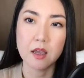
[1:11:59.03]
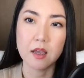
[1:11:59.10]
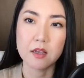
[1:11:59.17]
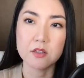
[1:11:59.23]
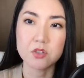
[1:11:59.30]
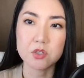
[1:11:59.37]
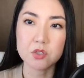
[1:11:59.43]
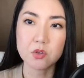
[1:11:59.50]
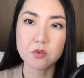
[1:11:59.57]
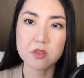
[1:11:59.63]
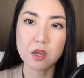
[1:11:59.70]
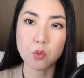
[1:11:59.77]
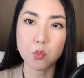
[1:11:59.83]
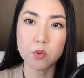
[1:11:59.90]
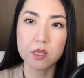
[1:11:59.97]
so
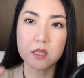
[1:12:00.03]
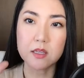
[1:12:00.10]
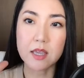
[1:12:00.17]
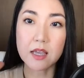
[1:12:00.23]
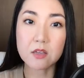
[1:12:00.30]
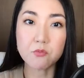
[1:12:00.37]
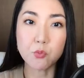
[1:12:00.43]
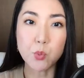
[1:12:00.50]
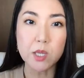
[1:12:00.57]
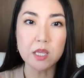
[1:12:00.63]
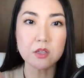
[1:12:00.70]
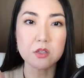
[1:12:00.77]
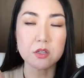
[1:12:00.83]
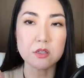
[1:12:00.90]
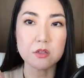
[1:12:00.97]
that we get
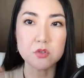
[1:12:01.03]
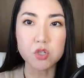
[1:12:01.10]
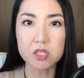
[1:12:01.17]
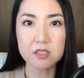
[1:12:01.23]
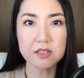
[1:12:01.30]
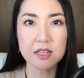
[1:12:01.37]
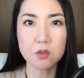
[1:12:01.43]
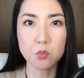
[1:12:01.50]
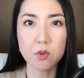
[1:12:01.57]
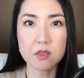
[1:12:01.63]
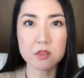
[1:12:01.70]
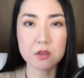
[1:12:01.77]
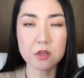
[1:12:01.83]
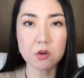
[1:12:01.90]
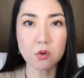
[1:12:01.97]
weakened, just like
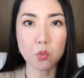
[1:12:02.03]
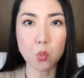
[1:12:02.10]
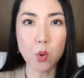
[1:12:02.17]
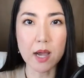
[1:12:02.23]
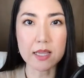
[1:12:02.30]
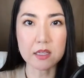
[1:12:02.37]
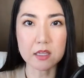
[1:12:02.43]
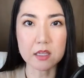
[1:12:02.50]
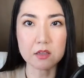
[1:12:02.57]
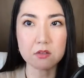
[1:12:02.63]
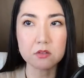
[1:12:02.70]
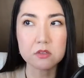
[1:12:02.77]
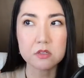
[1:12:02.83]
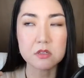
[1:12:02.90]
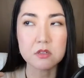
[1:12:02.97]
with your white
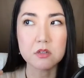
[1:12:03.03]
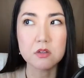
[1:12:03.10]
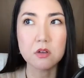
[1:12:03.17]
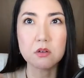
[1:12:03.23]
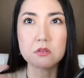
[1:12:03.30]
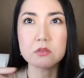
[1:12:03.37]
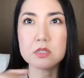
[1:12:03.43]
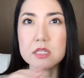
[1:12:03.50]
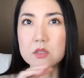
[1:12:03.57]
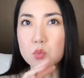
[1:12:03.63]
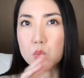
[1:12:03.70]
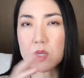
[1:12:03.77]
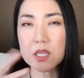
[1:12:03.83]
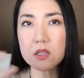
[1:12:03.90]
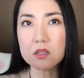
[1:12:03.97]
guilt, it
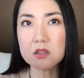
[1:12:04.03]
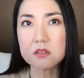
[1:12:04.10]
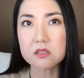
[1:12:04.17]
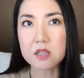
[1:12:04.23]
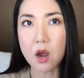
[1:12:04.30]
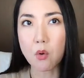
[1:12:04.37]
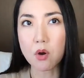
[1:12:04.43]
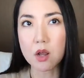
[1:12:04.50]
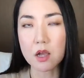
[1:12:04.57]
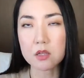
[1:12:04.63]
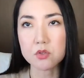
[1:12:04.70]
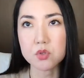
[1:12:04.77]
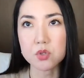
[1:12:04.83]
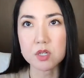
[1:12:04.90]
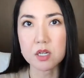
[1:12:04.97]
weakens our
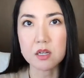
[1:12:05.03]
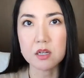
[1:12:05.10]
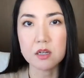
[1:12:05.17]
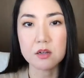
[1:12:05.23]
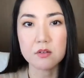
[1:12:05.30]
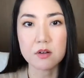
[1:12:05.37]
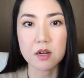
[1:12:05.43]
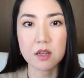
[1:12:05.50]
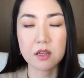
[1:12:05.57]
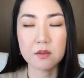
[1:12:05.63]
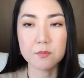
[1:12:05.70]
country, right?